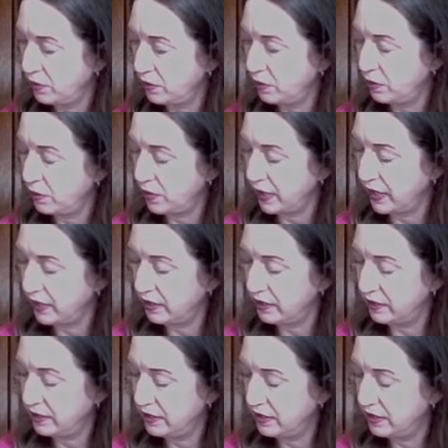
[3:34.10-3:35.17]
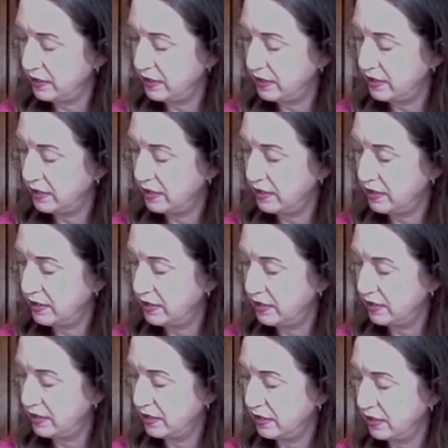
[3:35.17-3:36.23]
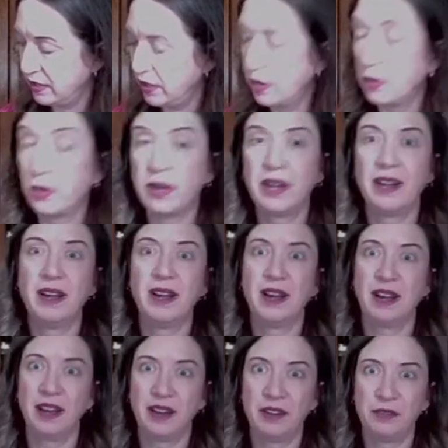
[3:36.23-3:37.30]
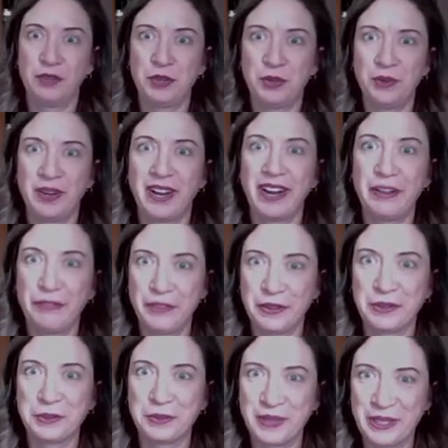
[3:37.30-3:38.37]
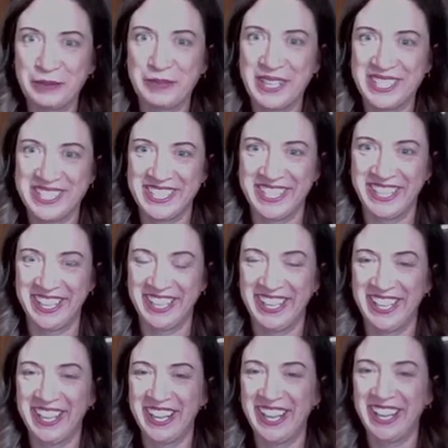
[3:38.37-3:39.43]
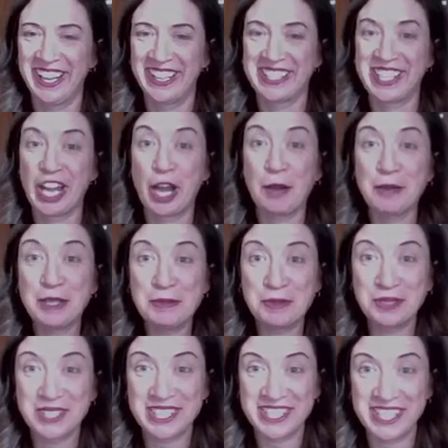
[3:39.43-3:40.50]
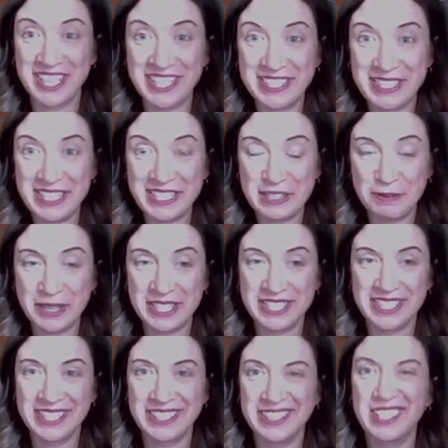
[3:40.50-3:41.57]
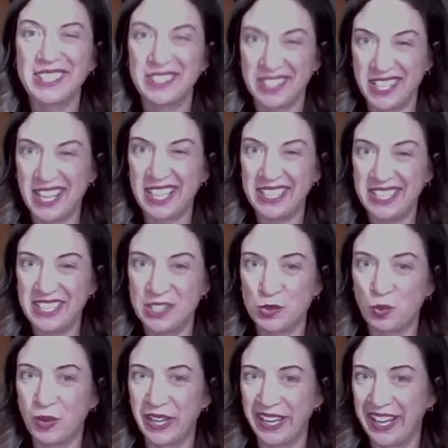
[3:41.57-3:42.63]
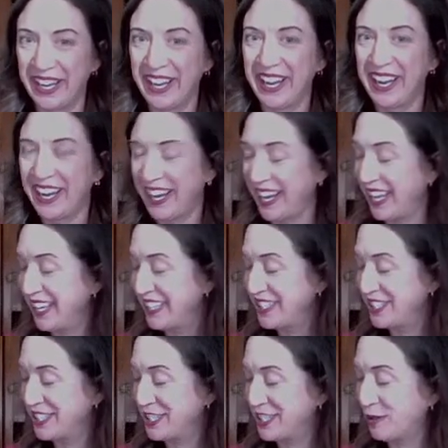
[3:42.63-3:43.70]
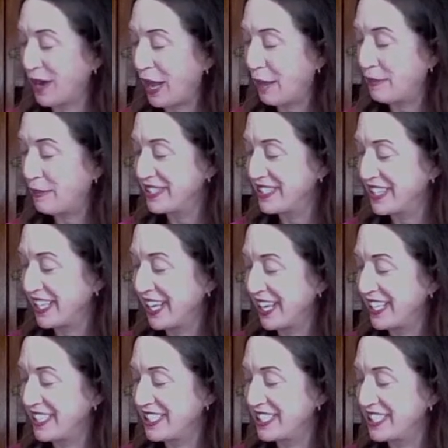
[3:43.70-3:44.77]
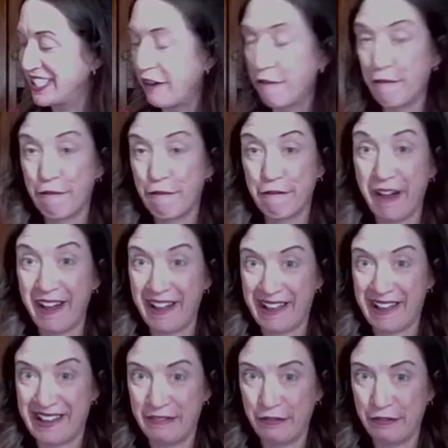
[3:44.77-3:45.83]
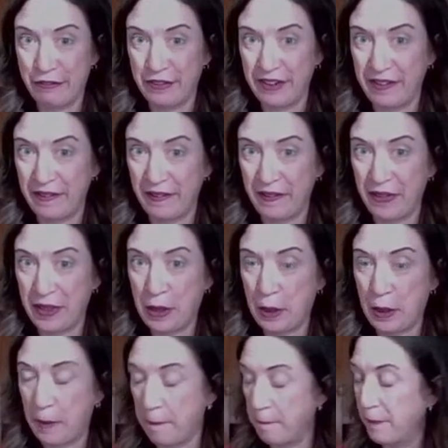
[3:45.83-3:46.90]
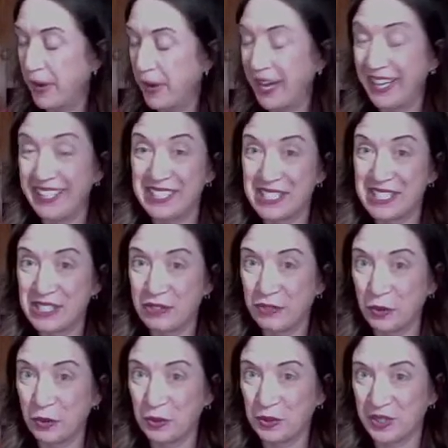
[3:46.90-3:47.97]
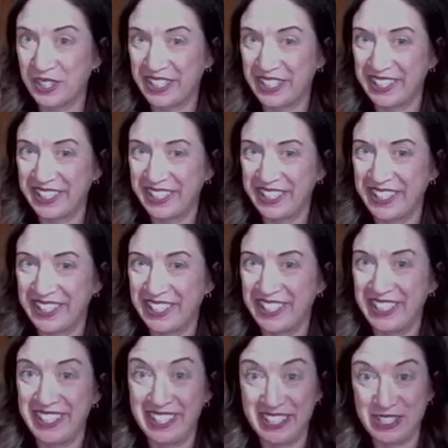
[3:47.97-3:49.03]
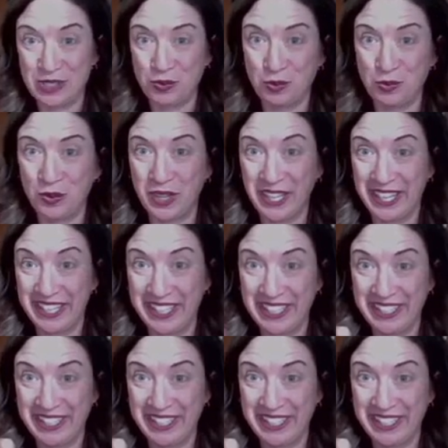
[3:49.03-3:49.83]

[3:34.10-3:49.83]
Well, oh, phew, I found a way to make 10. Because how many more does 9 need to make 10? 9 needs 1. And it just so happens that I can say 5 minus 4 is 1,